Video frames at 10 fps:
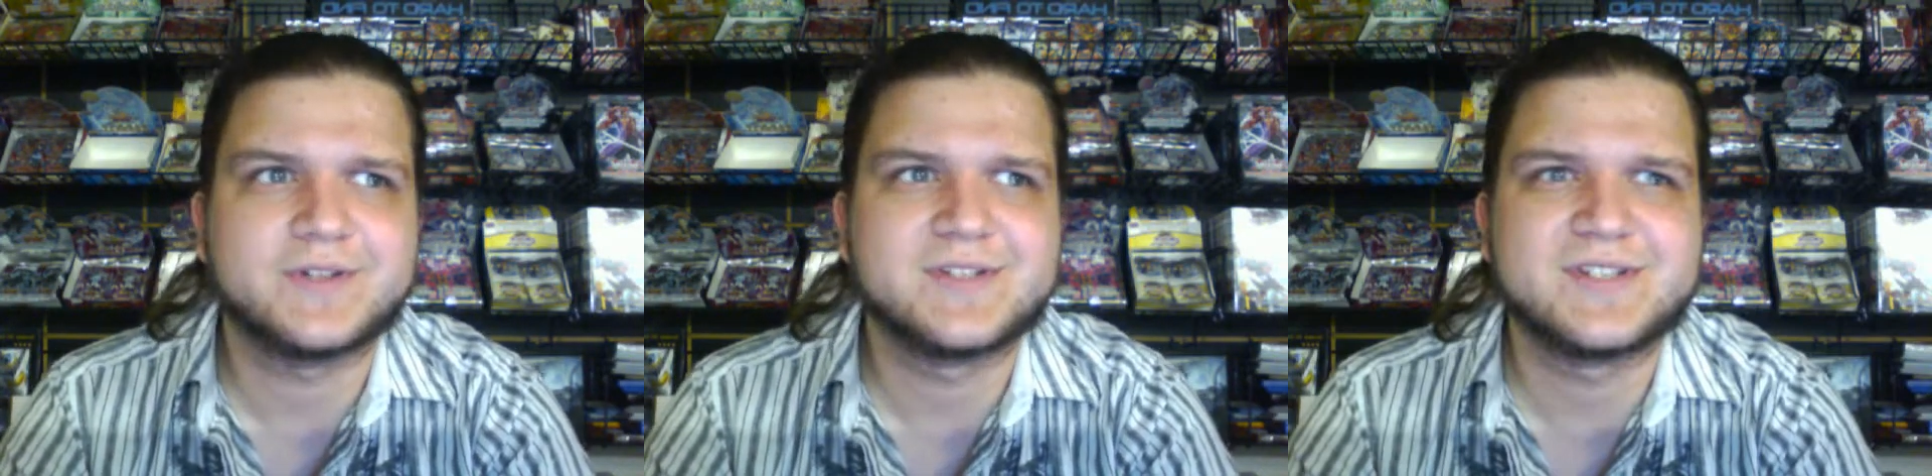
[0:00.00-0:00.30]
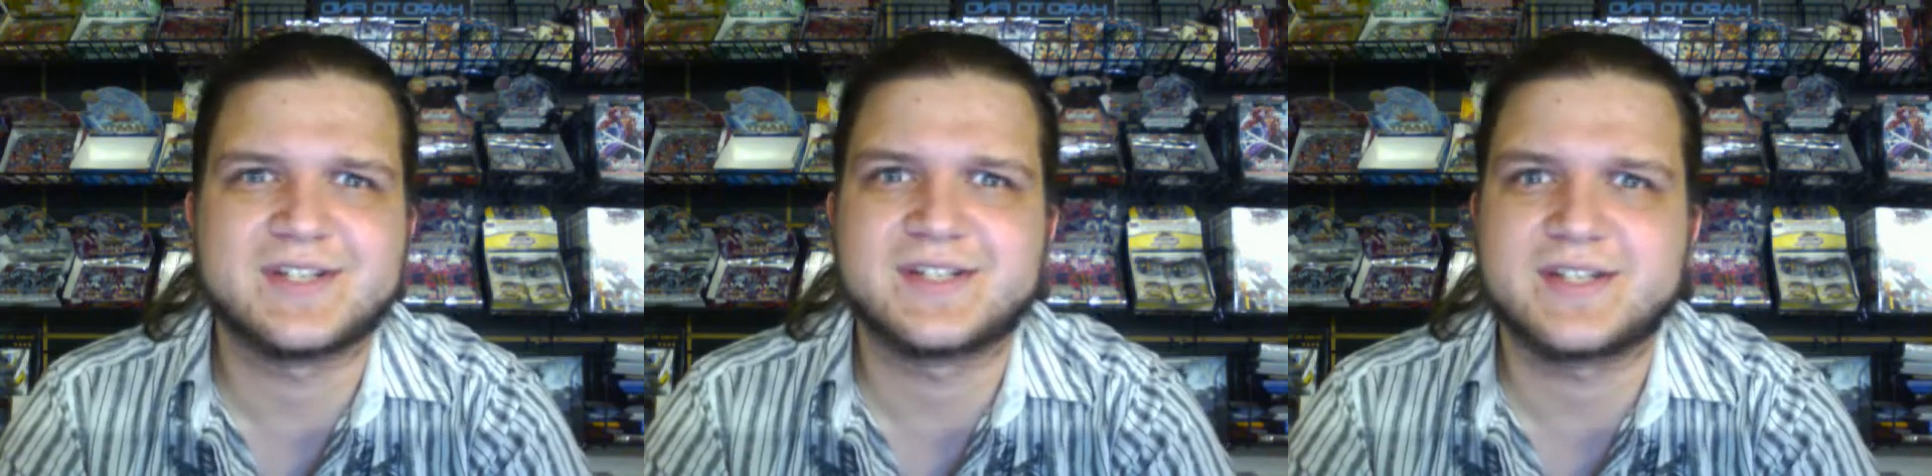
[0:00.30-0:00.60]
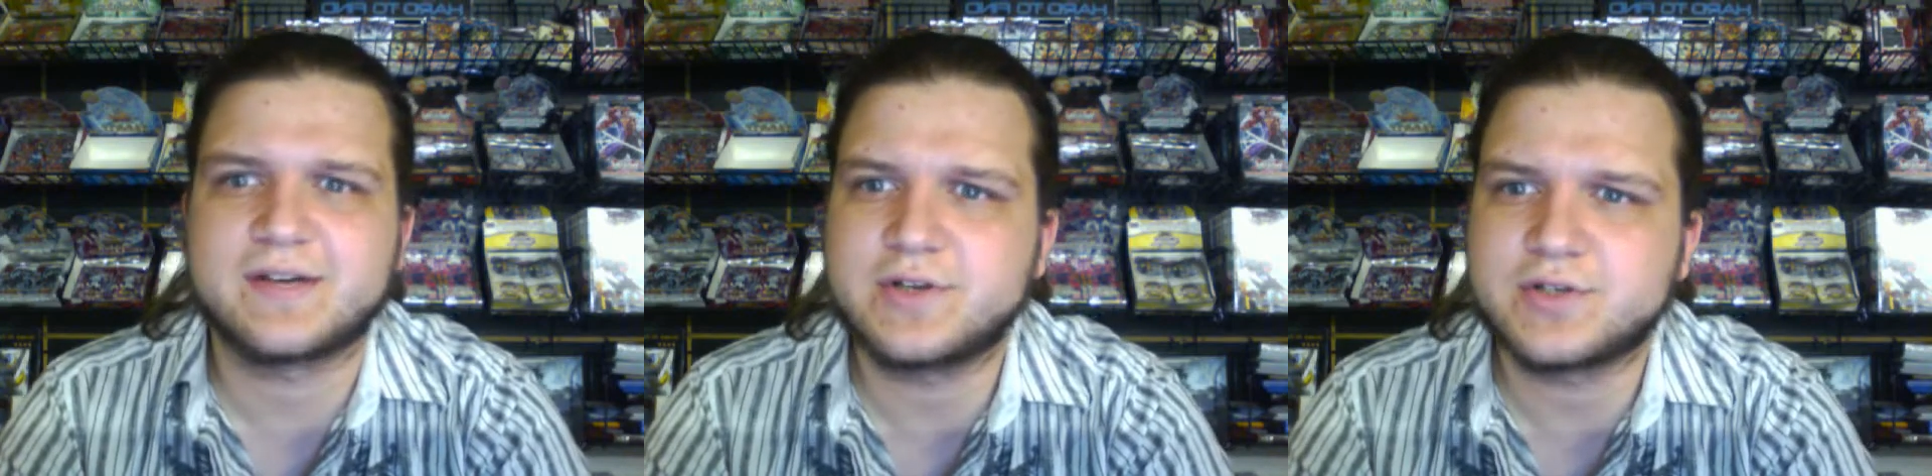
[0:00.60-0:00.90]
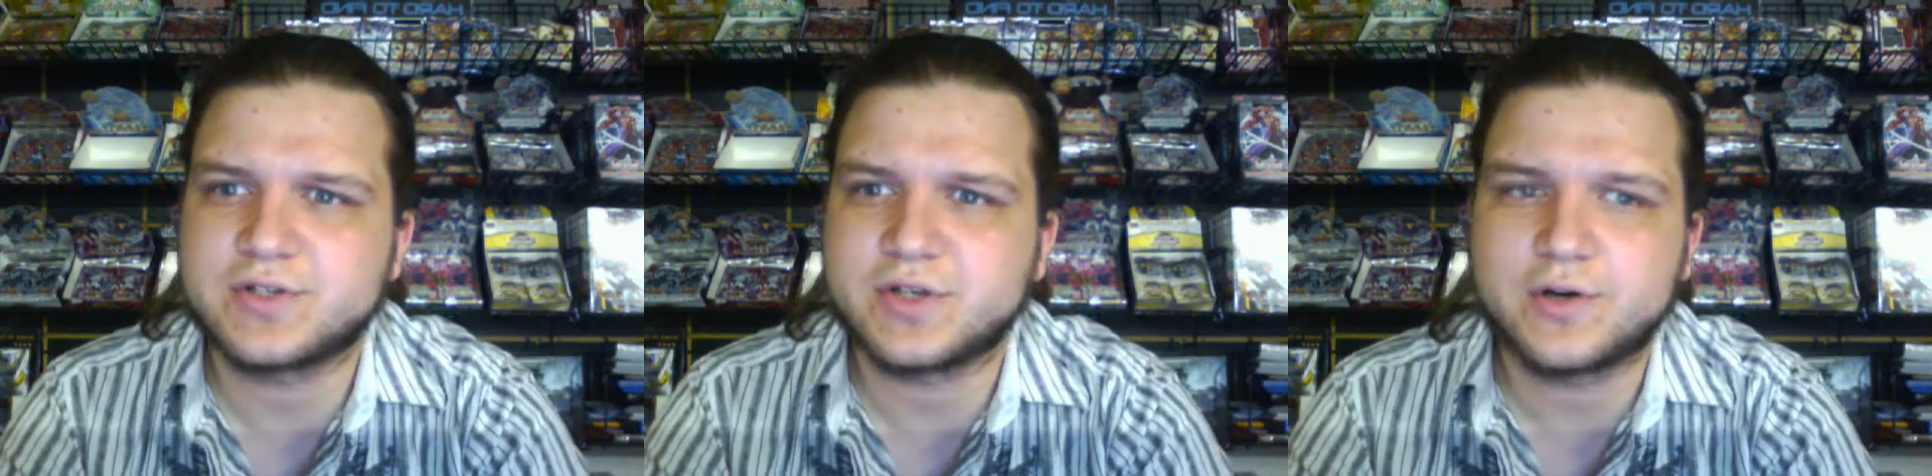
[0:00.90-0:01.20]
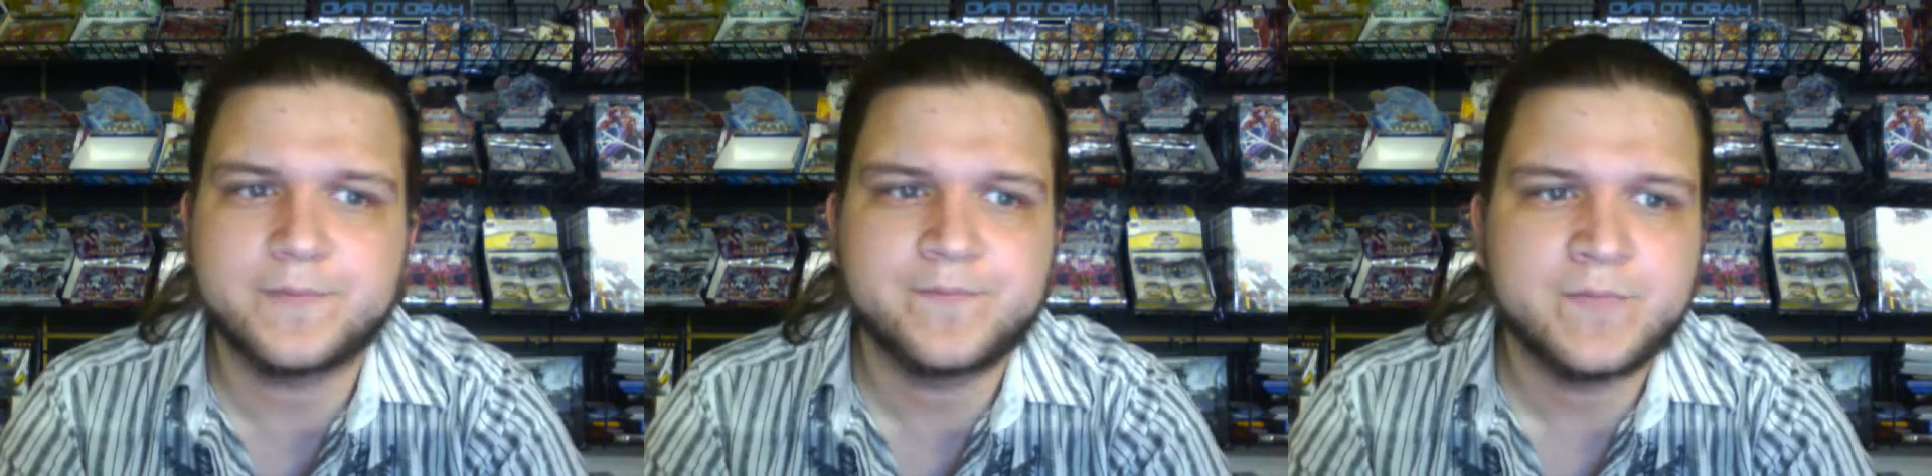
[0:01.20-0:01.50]
6, 7 years
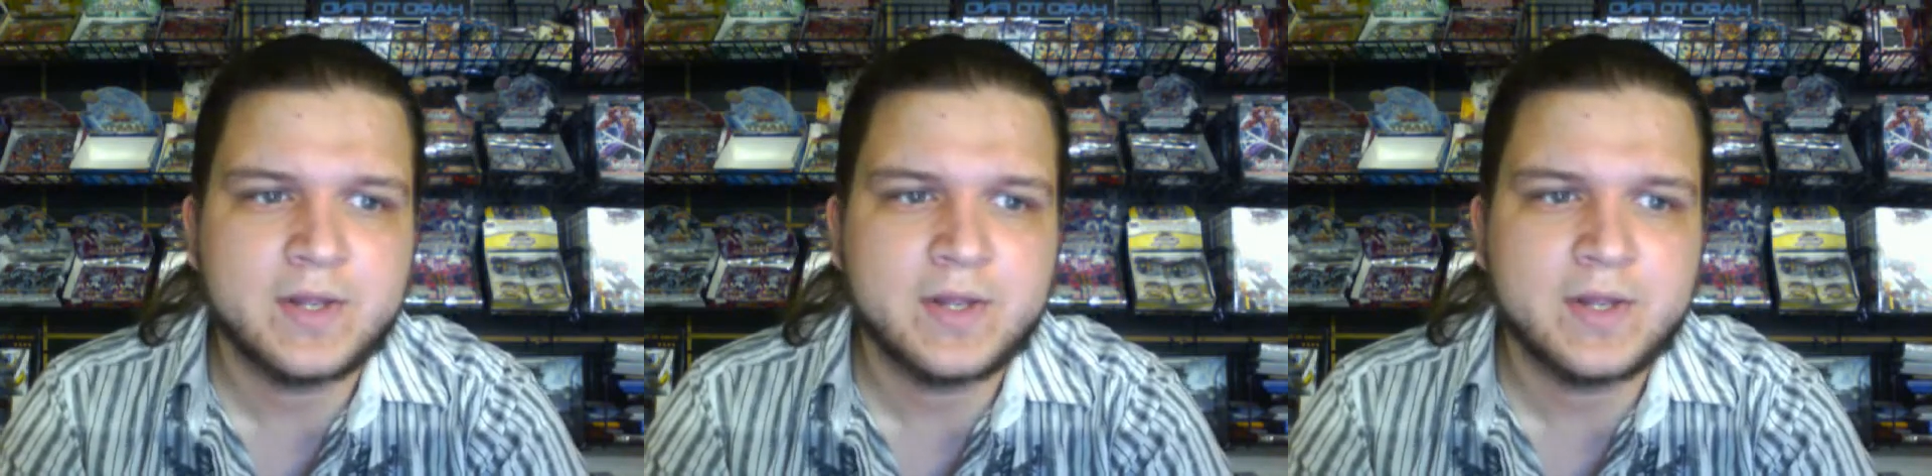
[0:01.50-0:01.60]
ago.